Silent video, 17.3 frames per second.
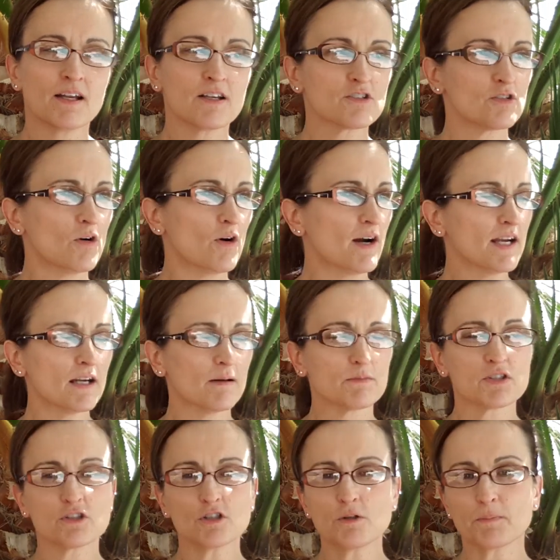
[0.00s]
So I
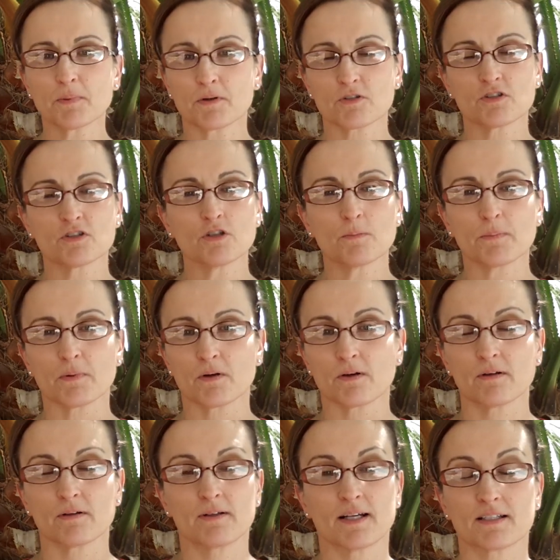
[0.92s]
am super,
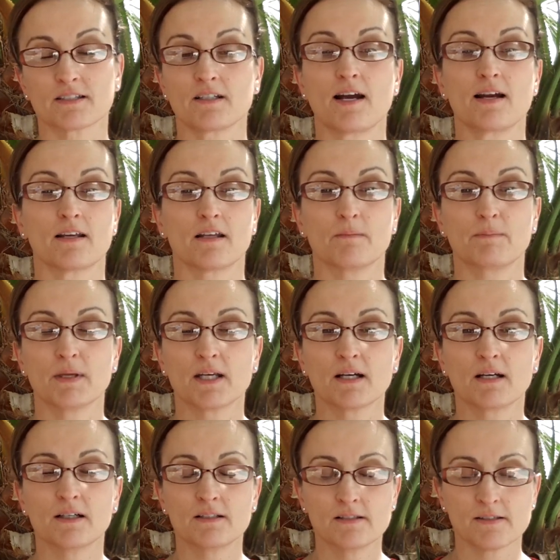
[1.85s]
super excited
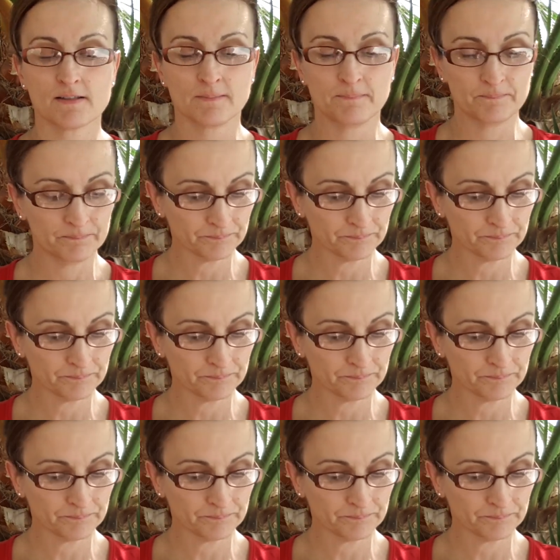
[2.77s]
because